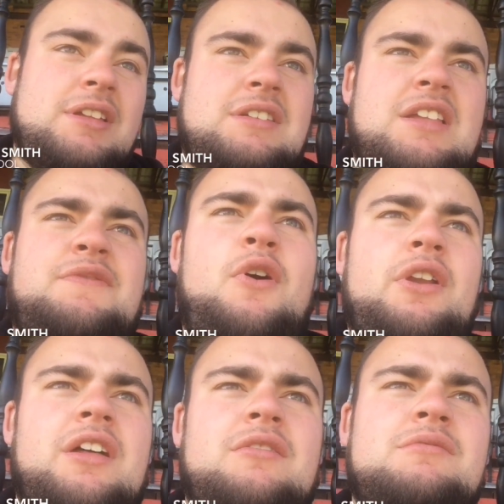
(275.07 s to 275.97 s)
so it's
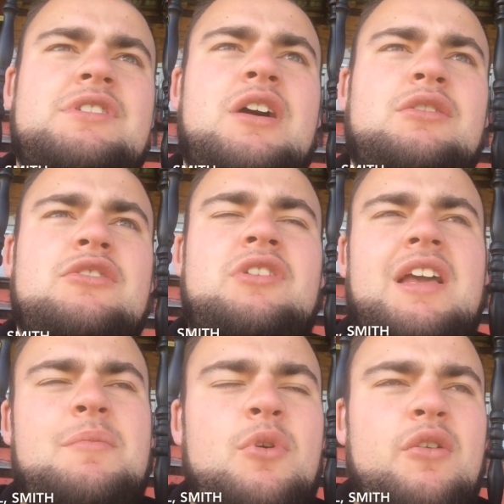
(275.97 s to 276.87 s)
4-0. Sheldon
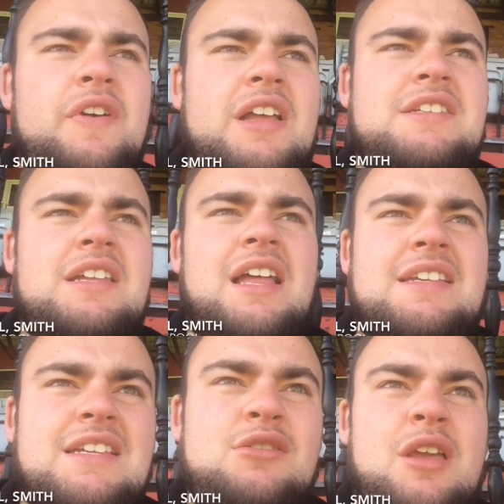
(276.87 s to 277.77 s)
trying to get motivated still.
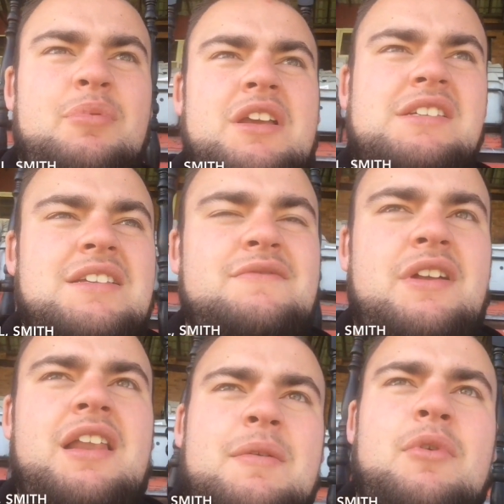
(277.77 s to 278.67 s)
It's only a pre season
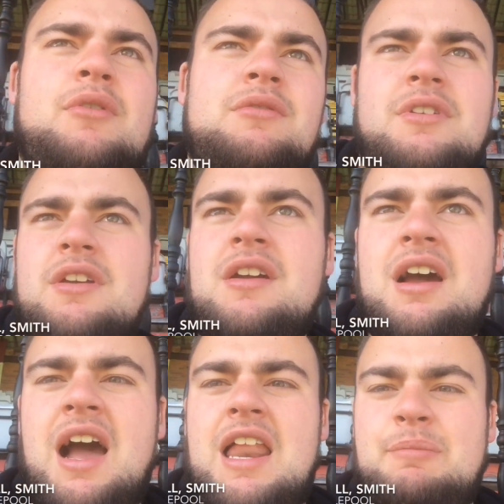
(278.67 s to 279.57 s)
friendly, but
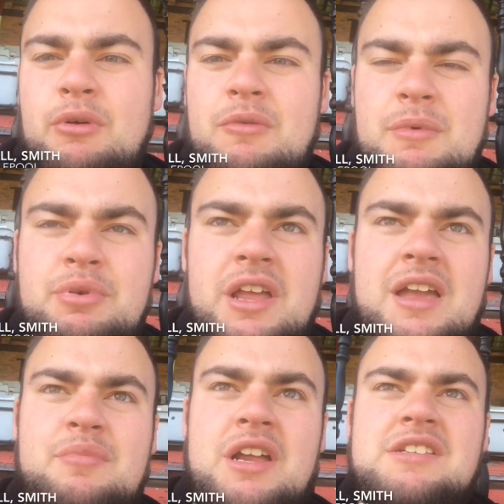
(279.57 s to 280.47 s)
Hartlepool have been pretty
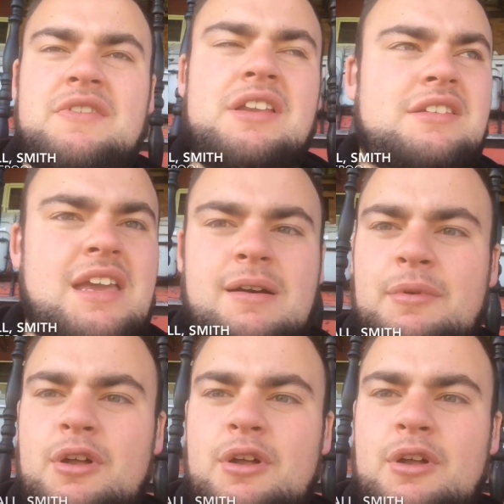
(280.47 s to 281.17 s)
impressive in this game, I'll be